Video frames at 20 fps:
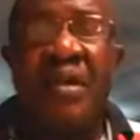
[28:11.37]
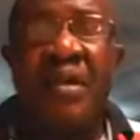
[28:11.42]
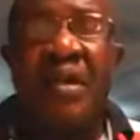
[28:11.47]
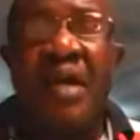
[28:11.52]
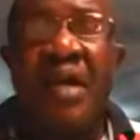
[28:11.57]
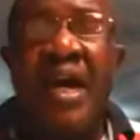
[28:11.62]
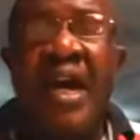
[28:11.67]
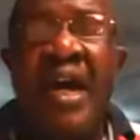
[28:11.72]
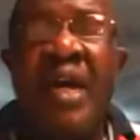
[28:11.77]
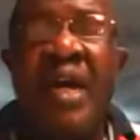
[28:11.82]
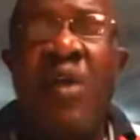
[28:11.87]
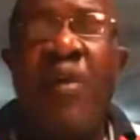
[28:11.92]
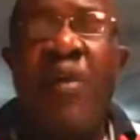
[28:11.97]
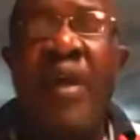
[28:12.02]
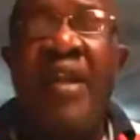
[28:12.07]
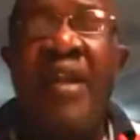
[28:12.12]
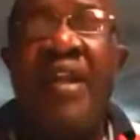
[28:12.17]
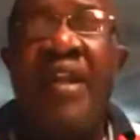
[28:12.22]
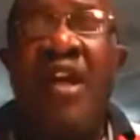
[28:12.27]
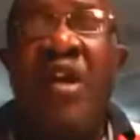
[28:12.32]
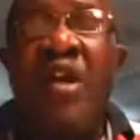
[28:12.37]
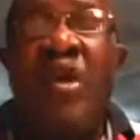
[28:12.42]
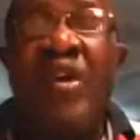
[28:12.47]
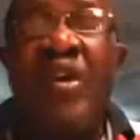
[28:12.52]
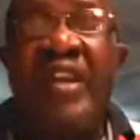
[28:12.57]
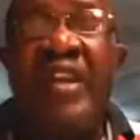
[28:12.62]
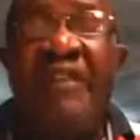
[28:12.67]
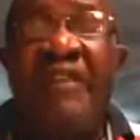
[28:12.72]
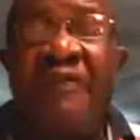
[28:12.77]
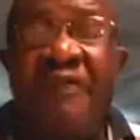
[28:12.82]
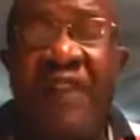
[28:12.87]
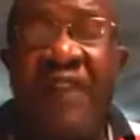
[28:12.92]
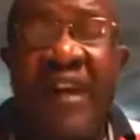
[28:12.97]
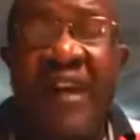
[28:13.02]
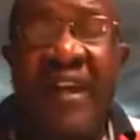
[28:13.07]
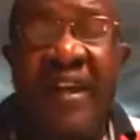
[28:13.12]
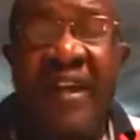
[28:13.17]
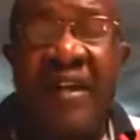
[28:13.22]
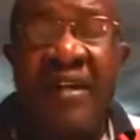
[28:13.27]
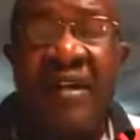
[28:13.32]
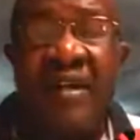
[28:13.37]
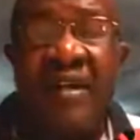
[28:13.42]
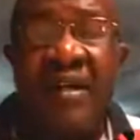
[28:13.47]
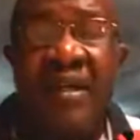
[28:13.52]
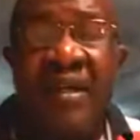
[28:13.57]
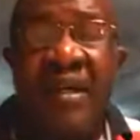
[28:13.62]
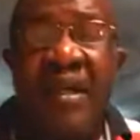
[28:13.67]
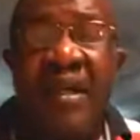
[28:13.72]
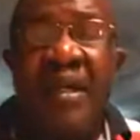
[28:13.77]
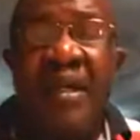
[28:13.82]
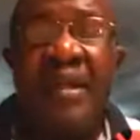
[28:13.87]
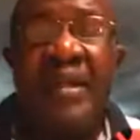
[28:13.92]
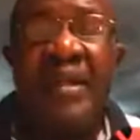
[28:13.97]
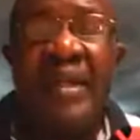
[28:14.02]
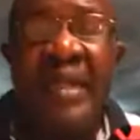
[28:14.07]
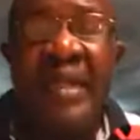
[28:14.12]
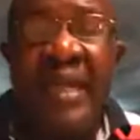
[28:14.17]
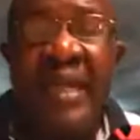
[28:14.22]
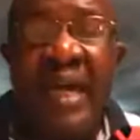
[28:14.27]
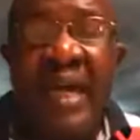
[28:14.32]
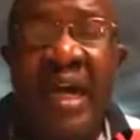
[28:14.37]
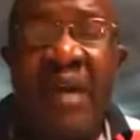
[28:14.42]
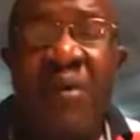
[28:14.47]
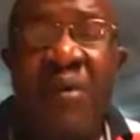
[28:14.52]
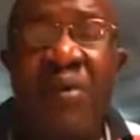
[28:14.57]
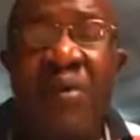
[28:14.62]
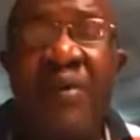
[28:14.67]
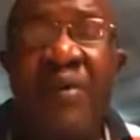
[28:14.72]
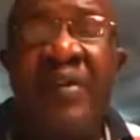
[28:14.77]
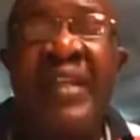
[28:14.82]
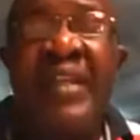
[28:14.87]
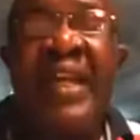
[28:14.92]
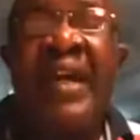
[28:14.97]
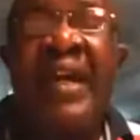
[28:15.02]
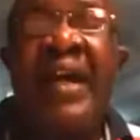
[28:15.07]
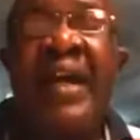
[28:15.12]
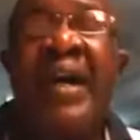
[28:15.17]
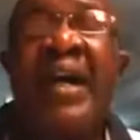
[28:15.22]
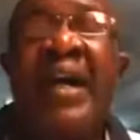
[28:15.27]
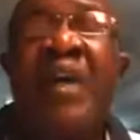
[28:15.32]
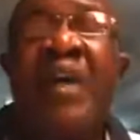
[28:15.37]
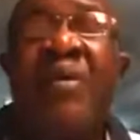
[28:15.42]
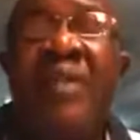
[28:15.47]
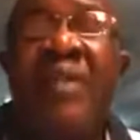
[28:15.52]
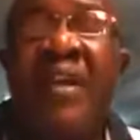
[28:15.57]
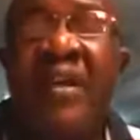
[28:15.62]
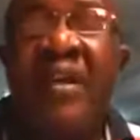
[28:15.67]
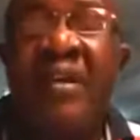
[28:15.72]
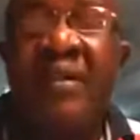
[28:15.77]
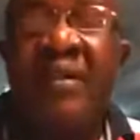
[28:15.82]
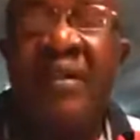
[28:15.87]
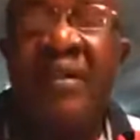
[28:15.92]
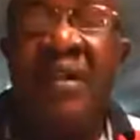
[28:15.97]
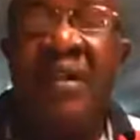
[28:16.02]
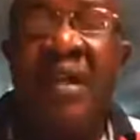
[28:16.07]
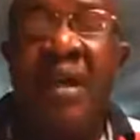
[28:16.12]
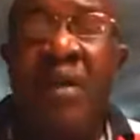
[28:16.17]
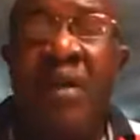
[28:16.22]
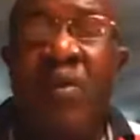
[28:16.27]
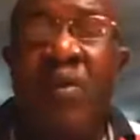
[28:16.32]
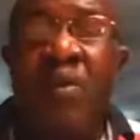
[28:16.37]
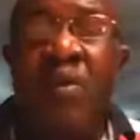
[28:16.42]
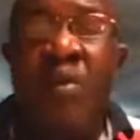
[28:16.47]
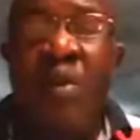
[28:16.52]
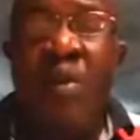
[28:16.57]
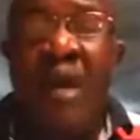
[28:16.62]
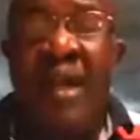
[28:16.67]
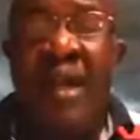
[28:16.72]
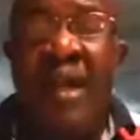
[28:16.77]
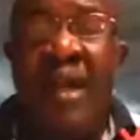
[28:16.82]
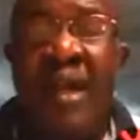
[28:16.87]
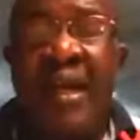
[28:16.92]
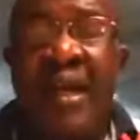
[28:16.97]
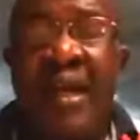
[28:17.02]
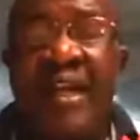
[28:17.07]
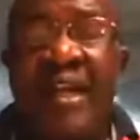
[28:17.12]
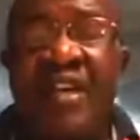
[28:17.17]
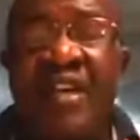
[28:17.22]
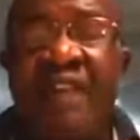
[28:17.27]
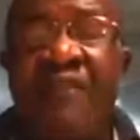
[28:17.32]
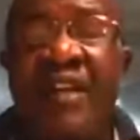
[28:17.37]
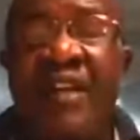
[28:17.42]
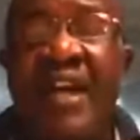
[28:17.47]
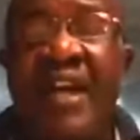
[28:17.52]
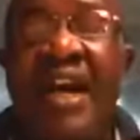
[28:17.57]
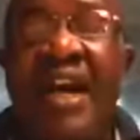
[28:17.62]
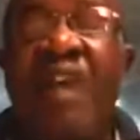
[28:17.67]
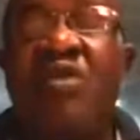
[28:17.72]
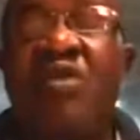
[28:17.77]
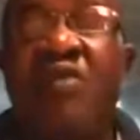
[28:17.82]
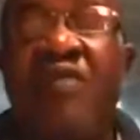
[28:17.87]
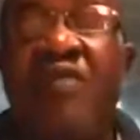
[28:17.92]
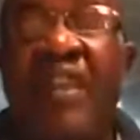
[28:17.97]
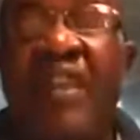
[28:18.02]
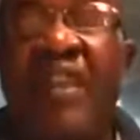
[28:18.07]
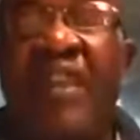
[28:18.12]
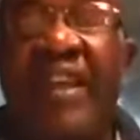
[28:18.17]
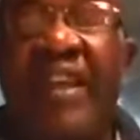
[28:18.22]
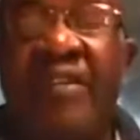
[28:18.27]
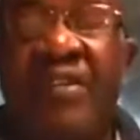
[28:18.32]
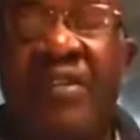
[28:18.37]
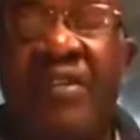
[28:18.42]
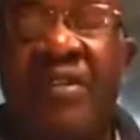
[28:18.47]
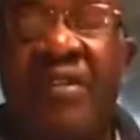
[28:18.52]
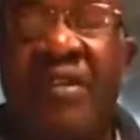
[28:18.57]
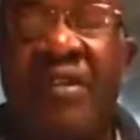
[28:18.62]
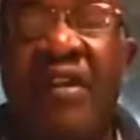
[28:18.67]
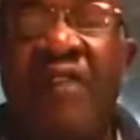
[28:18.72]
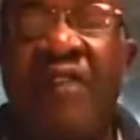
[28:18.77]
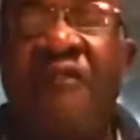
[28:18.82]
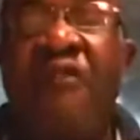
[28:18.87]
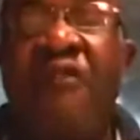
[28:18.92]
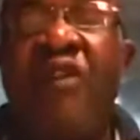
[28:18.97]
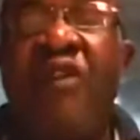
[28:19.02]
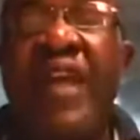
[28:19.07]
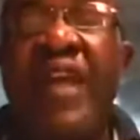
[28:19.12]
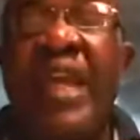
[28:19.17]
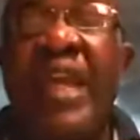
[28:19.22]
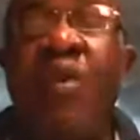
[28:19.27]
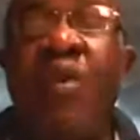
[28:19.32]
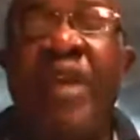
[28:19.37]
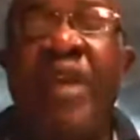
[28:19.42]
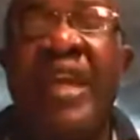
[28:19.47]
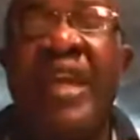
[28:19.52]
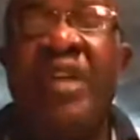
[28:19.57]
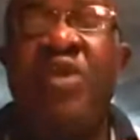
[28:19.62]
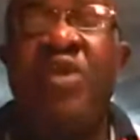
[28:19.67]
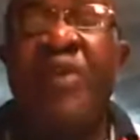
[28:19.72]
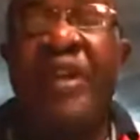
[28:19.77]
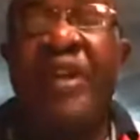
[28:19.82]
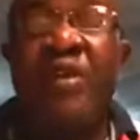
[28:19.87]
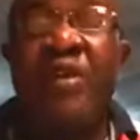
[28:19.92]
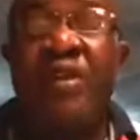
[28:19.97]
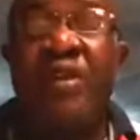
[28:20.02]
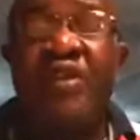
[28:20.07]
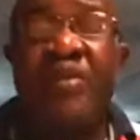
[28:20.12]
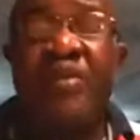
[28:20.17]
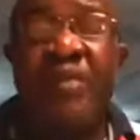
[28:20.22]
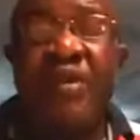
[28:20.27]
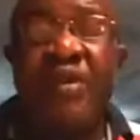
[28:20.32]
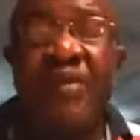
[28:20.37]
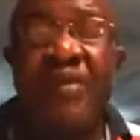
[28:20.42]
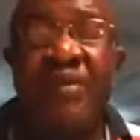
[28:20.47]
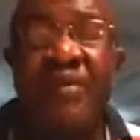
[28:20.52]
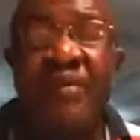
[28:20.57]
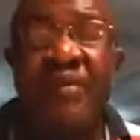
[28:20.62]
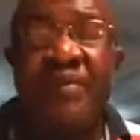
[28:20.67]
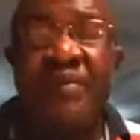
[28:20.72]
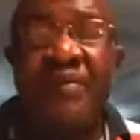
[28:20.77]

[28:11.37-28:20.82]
and when they caught the fire, now they are out there. One has traveled out of Lagos for a week to return tomorrow.